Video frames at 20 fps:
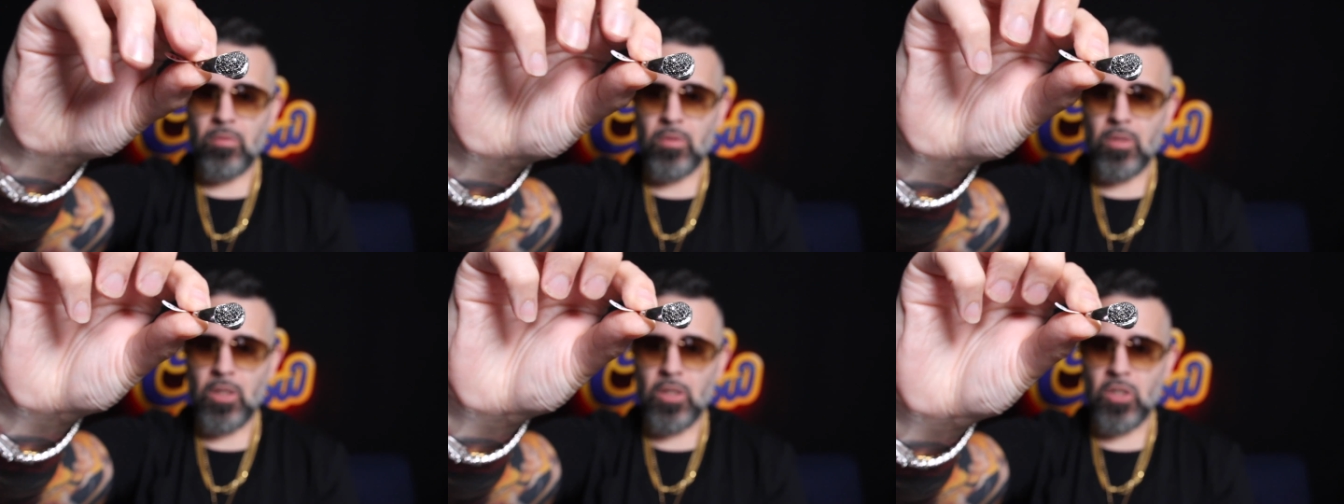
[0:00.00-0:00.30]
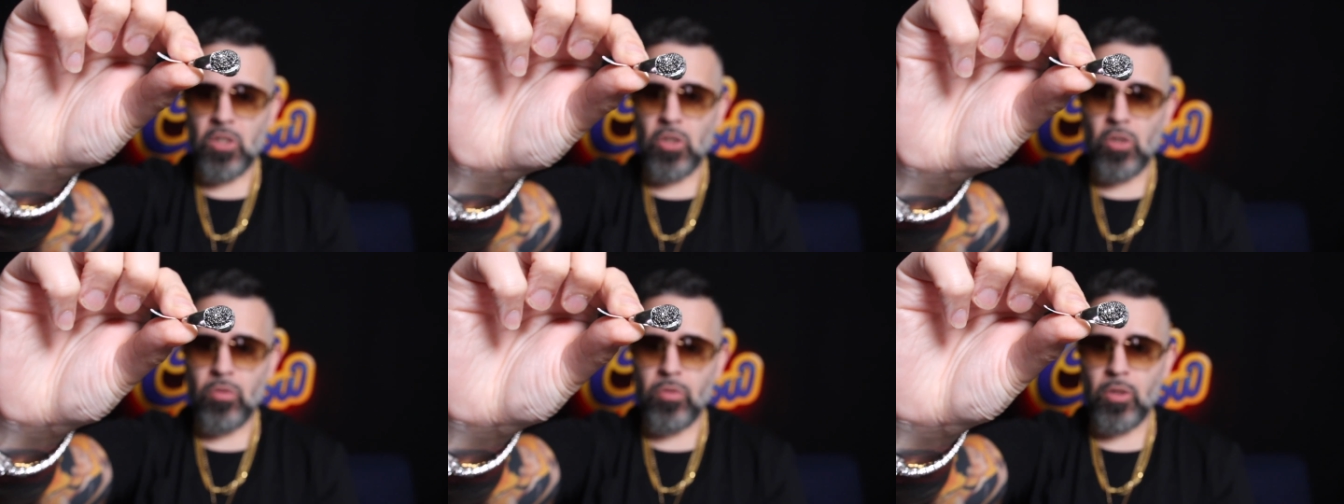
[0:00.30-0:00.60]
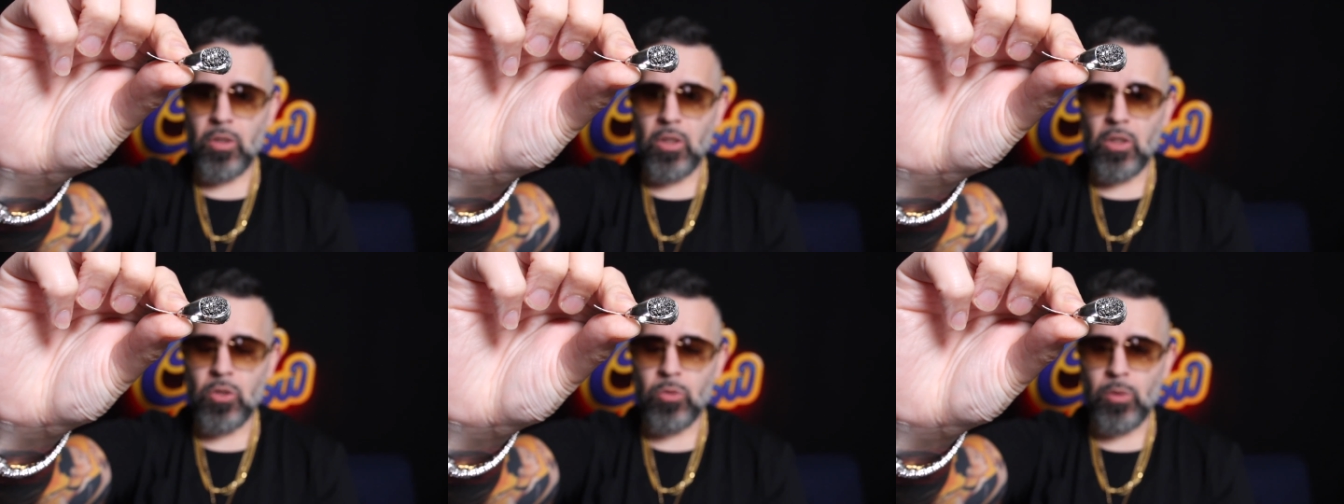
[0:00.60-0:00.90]
The silver
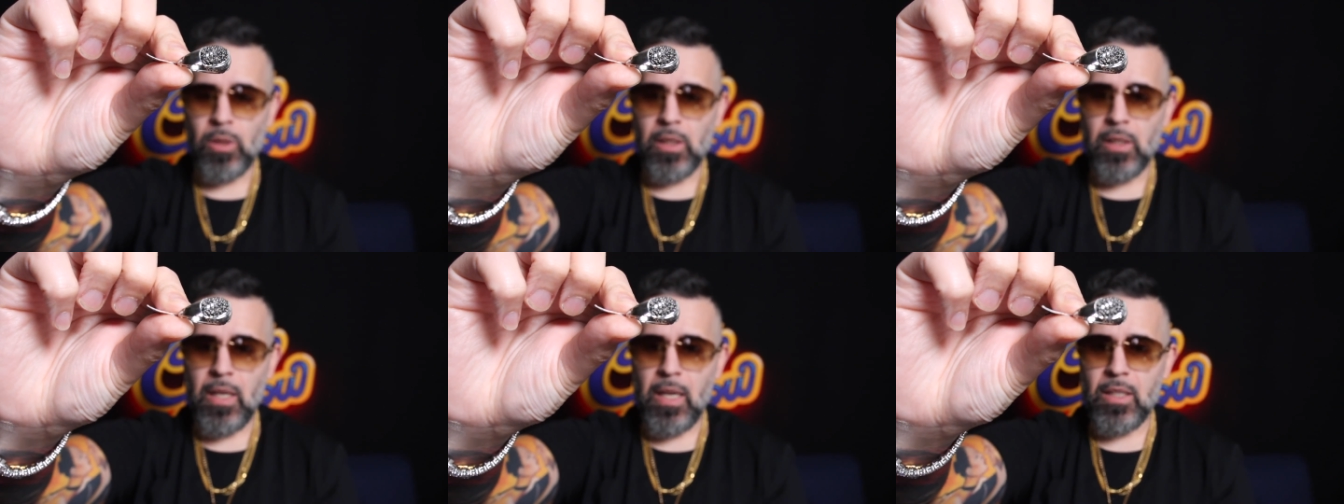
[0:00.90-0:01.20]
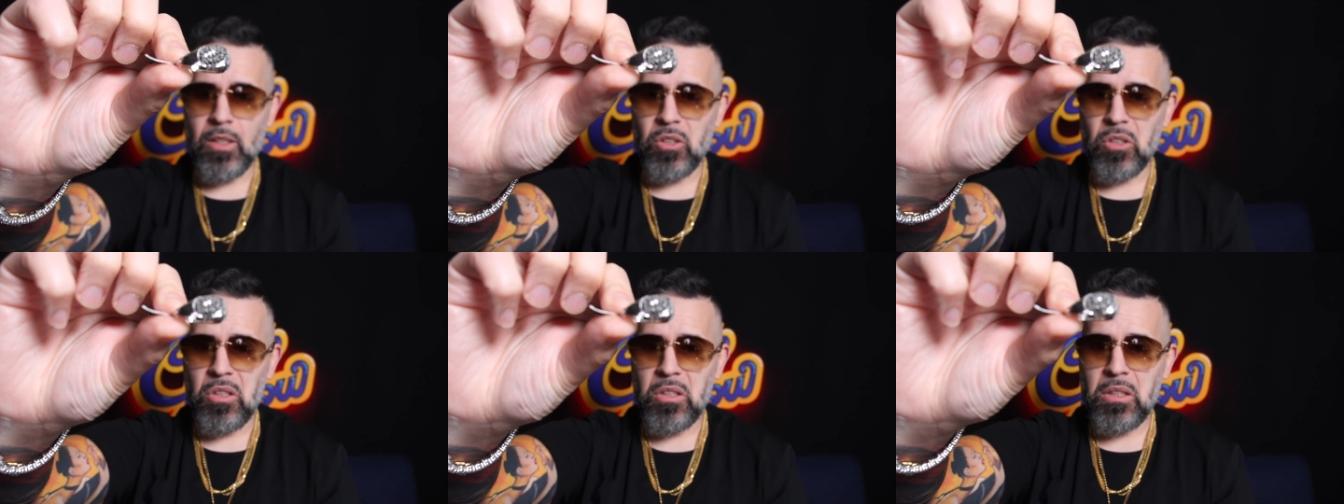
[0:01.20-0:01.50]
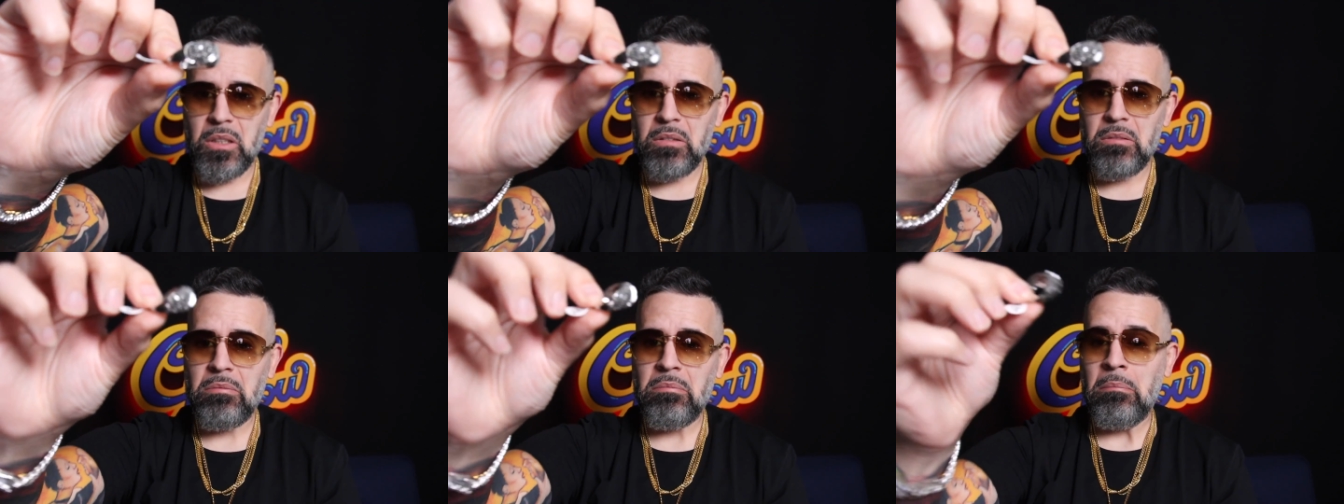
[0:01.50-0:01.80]
looks really nice
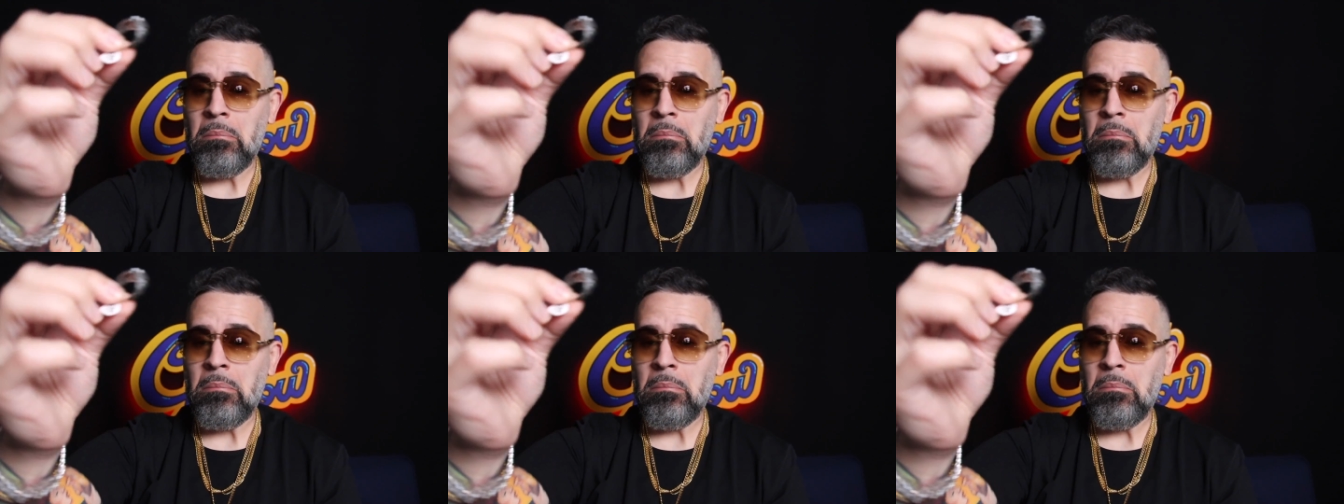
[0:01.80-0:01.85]
on it.